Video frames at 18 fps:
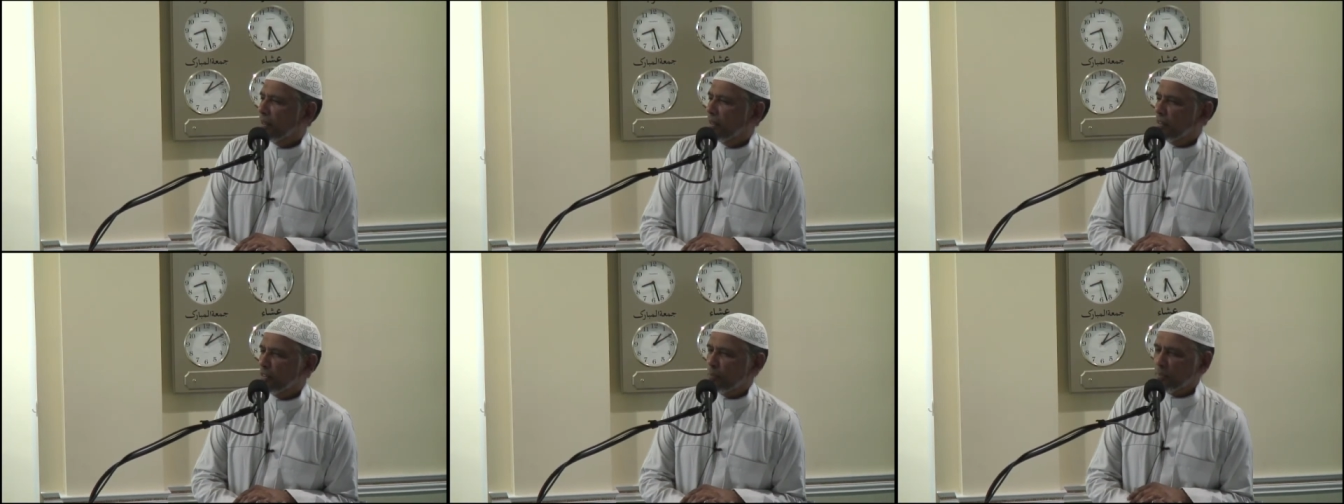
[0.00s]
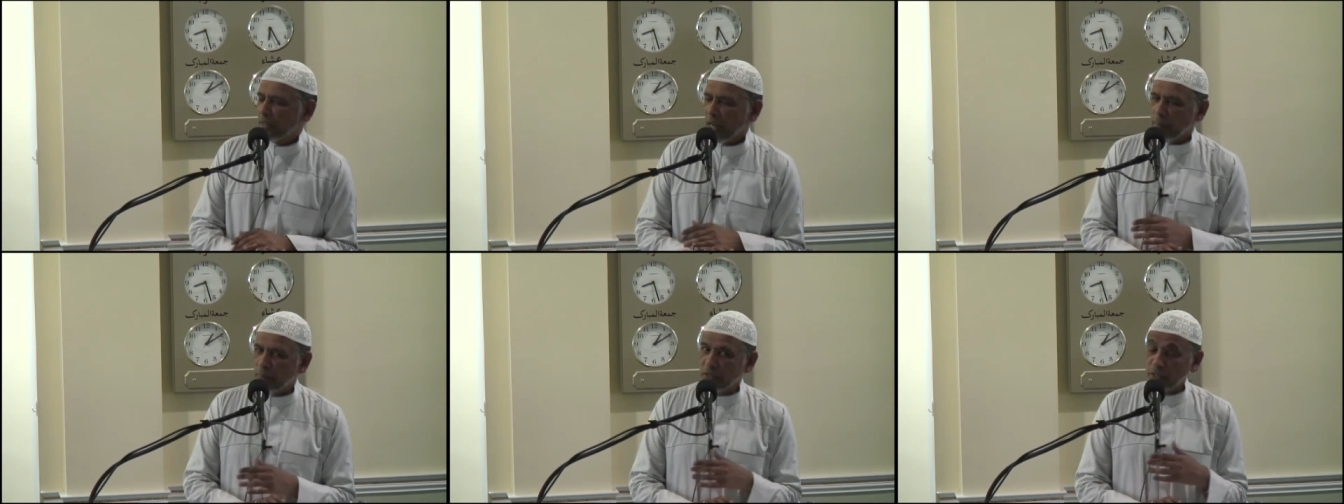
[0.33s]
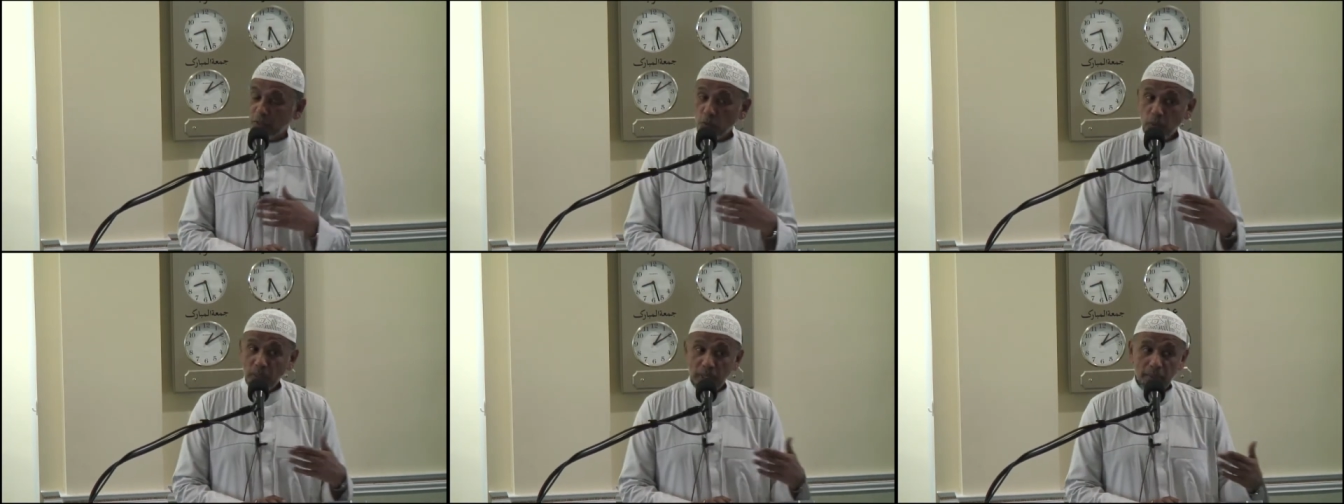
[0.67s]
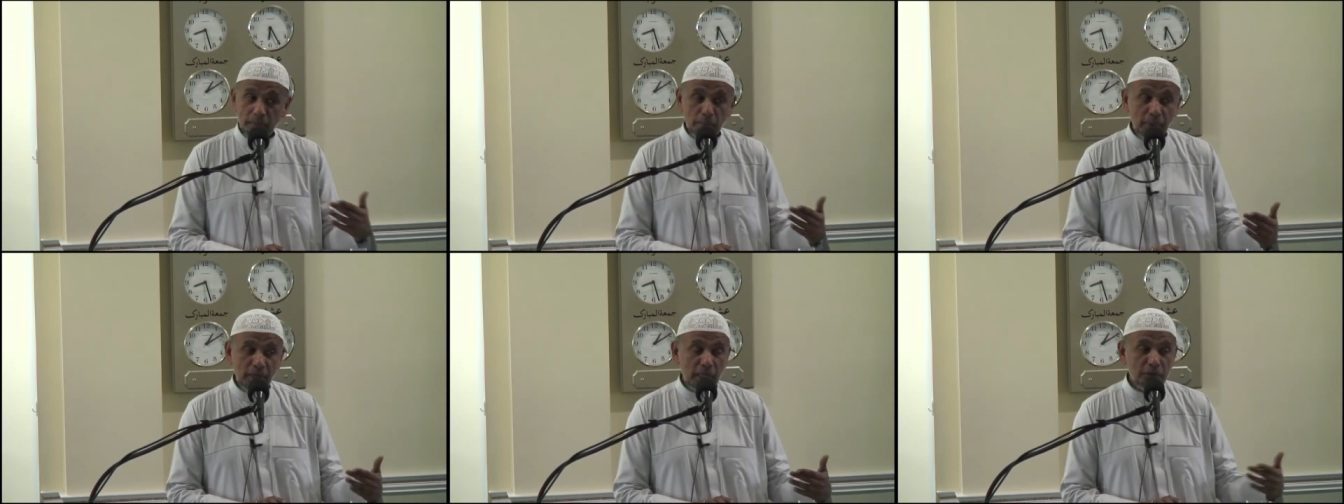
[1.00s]
Sometimes the
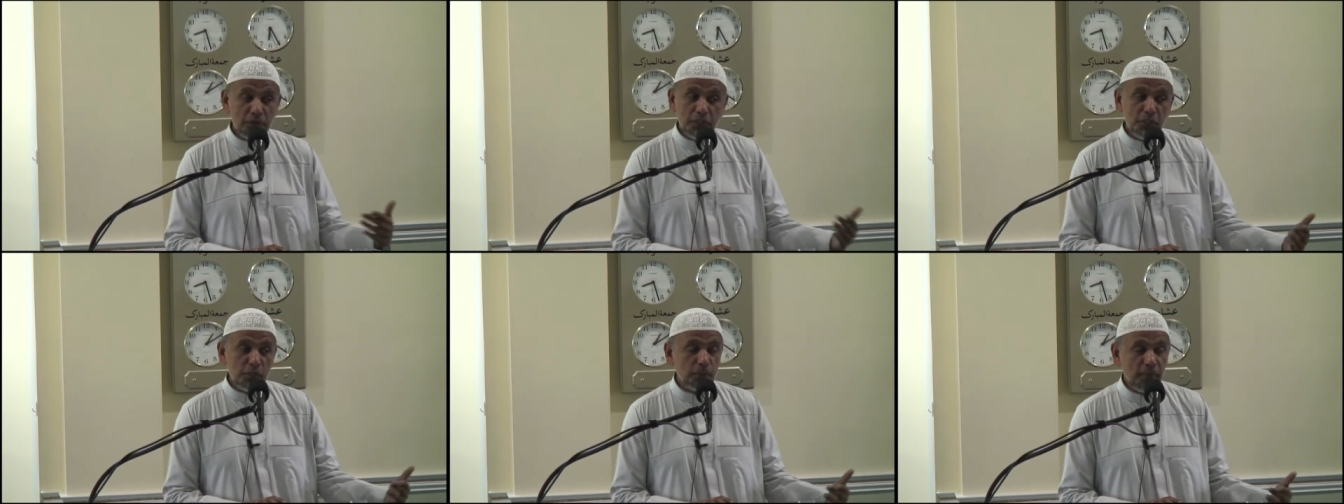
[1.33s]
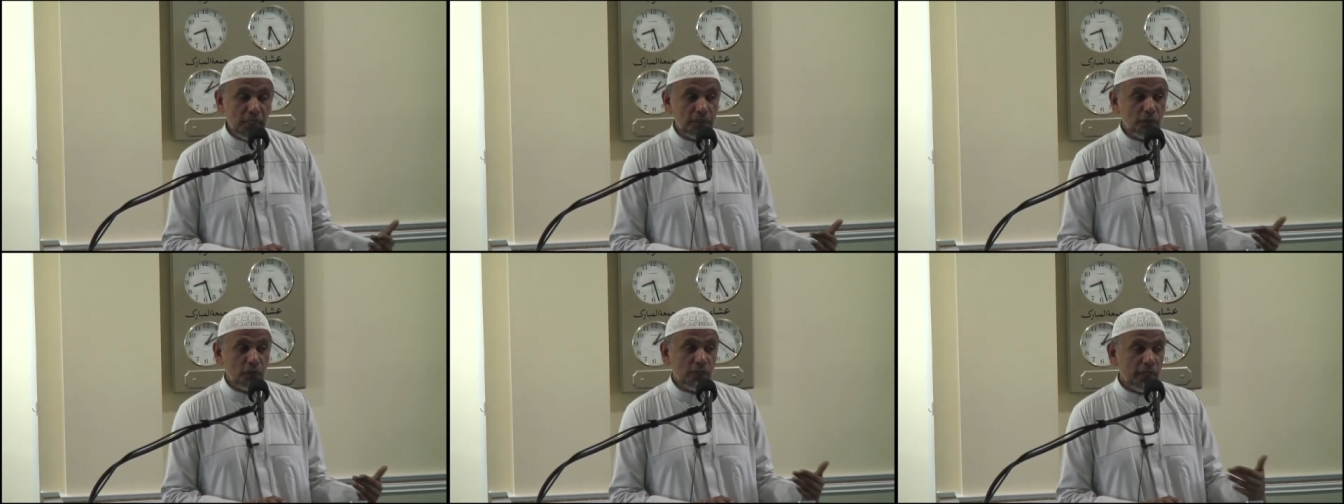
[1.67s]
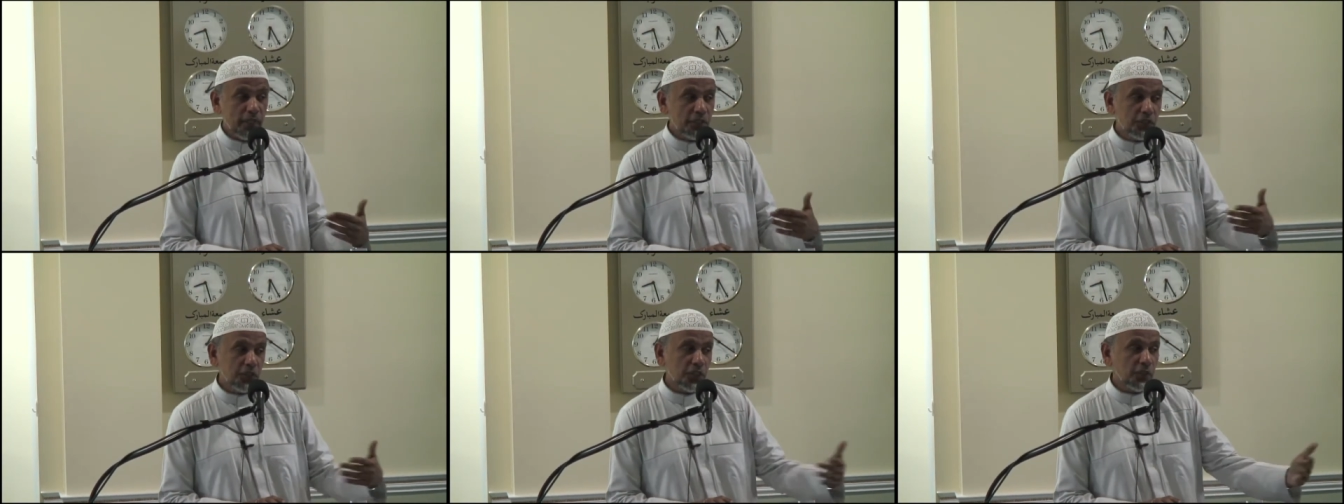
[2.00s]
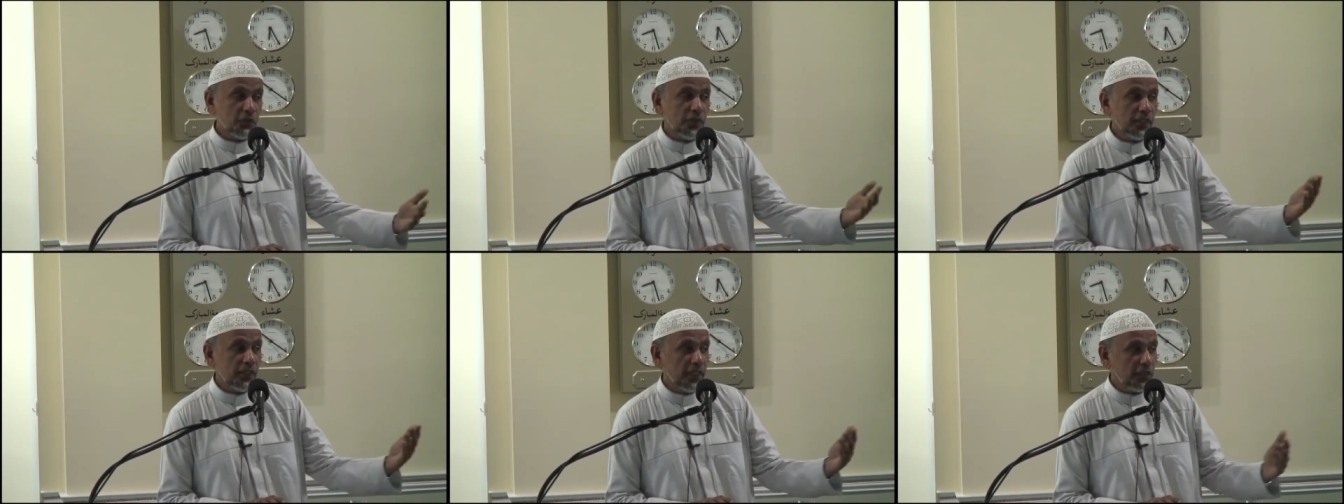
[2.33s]
way parents speak to their
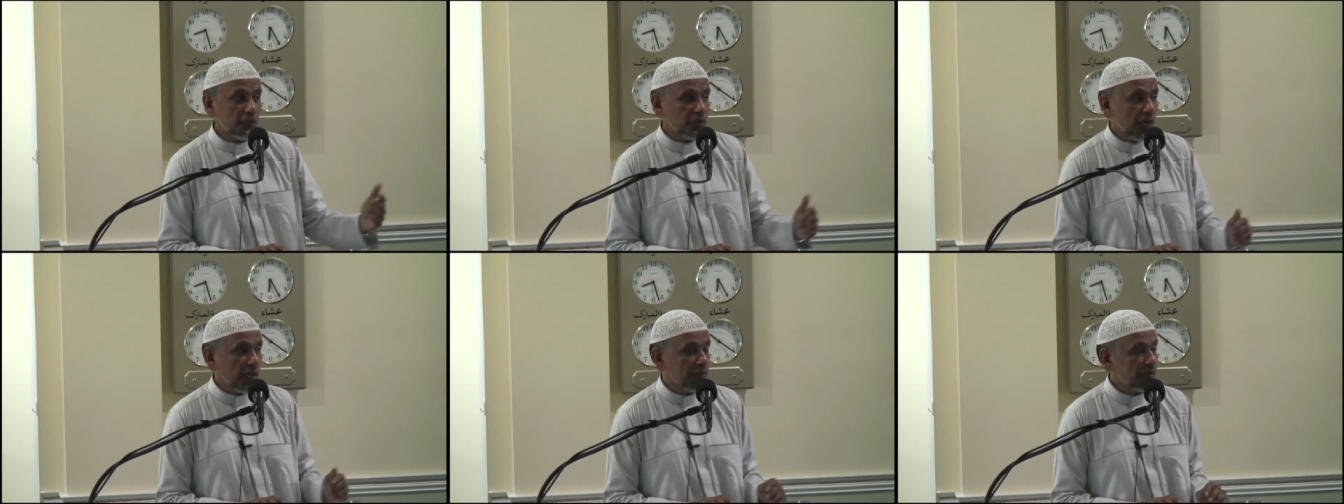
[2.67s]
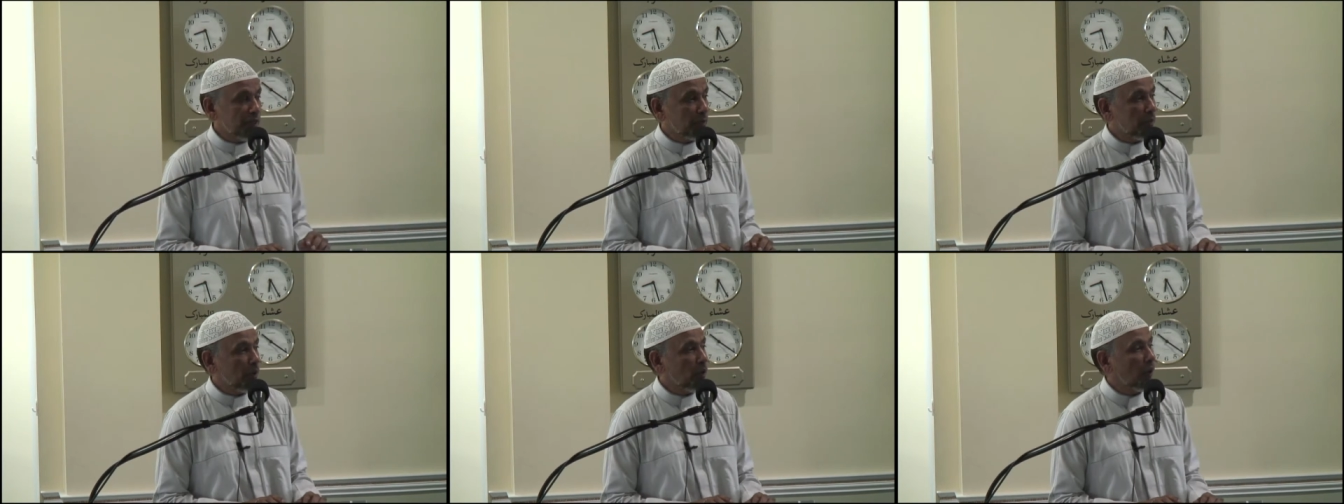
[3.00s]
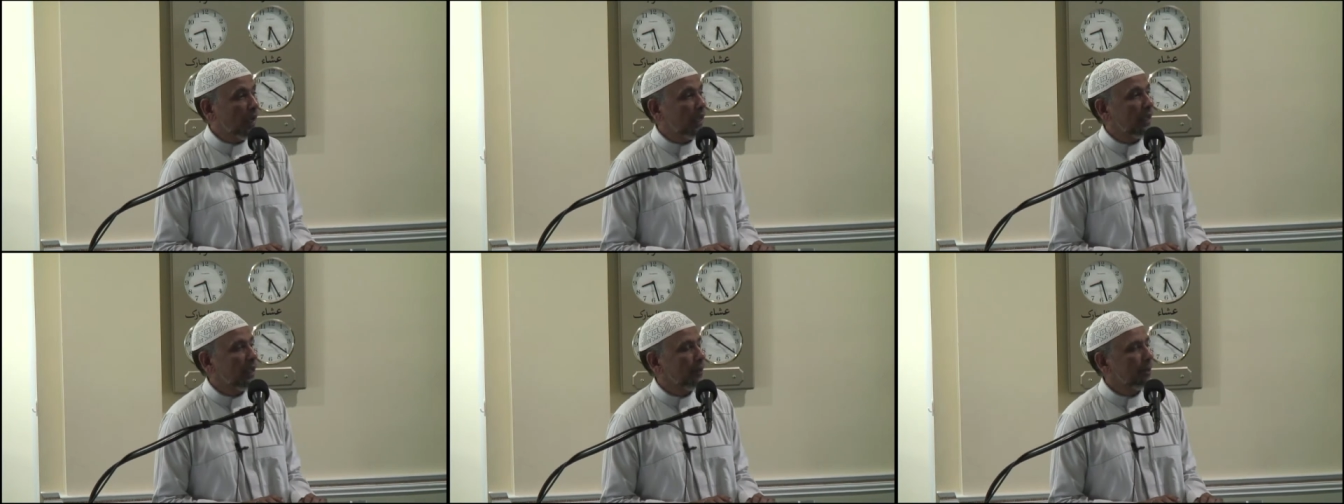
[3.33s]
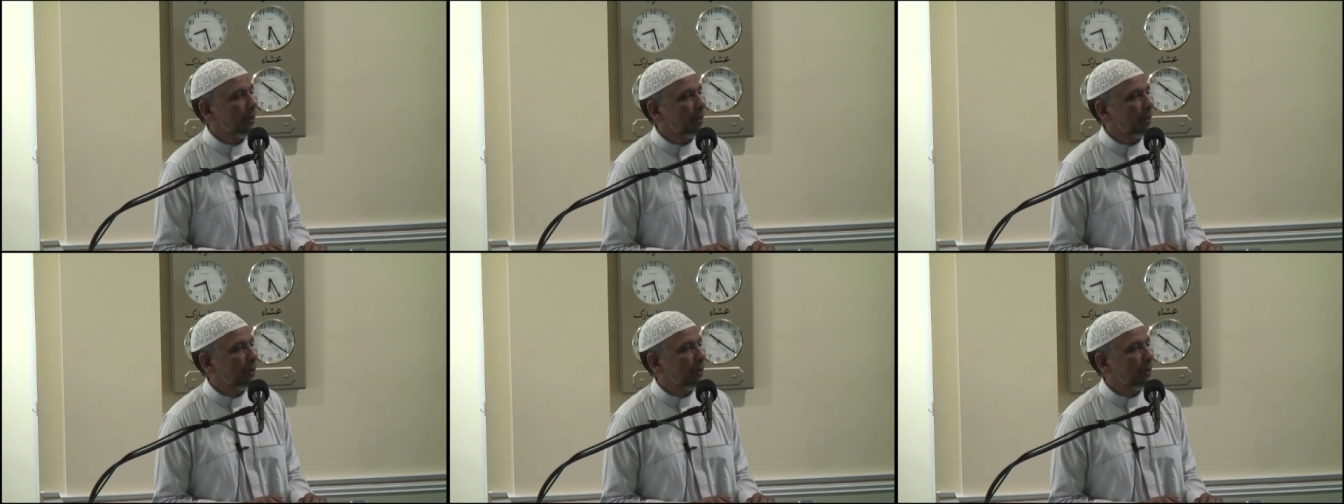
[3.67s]
children, they drive them away.